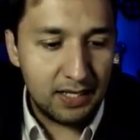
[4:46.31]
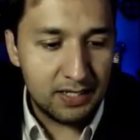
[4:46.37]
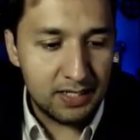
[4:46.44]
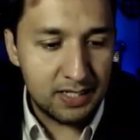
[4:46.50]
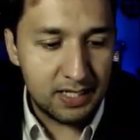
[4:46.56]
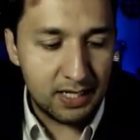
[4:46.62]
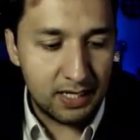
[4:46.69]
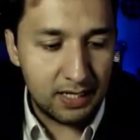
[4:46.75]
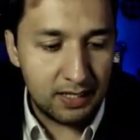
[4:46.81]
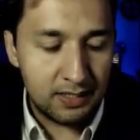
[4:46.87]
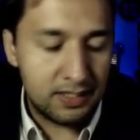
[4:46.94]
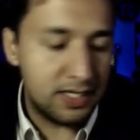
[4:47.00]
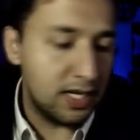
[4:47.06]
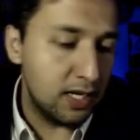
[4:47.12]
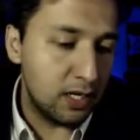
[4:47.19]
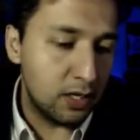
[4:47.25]
Z
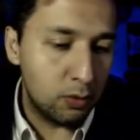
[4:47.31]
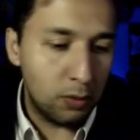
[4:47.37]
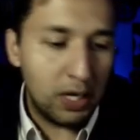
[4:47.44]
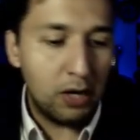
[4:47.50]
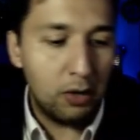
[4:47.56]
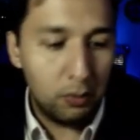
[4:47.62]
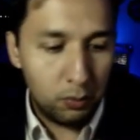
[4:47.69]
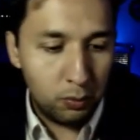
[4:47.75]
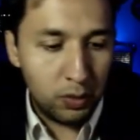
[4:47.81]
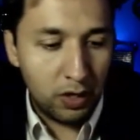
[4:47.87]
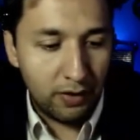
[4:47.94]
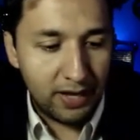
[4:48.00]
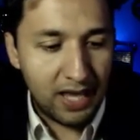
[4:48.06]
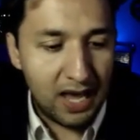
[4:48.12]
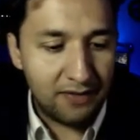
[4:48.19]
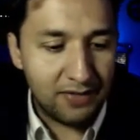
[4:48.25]
Zillow. Well, we
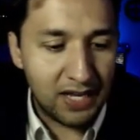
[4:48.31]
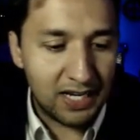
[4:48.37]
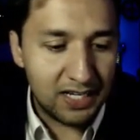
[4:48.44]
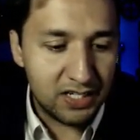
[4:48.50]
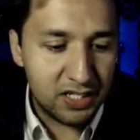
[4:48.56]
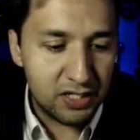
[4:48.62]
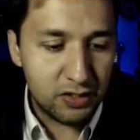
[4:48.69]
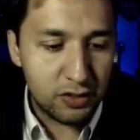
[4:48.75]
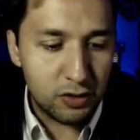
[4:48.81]
already have that. Let's just